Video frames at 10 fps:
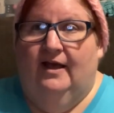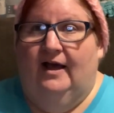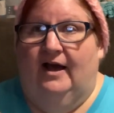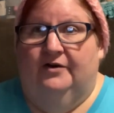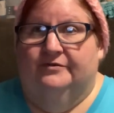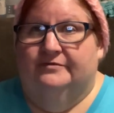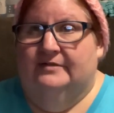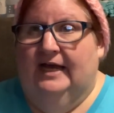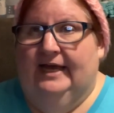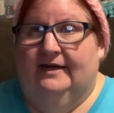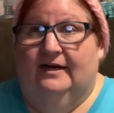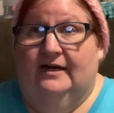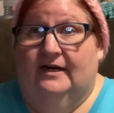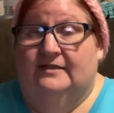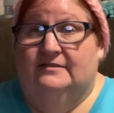Oh, and
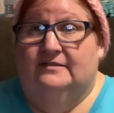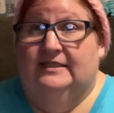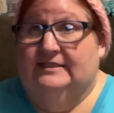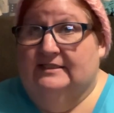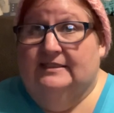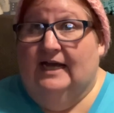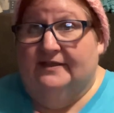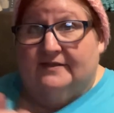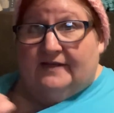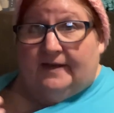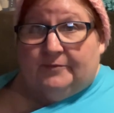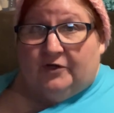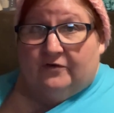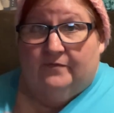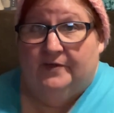this is not the same
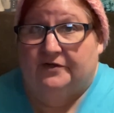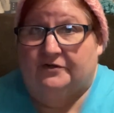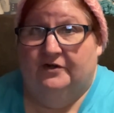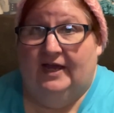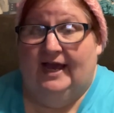shirt from yesterday.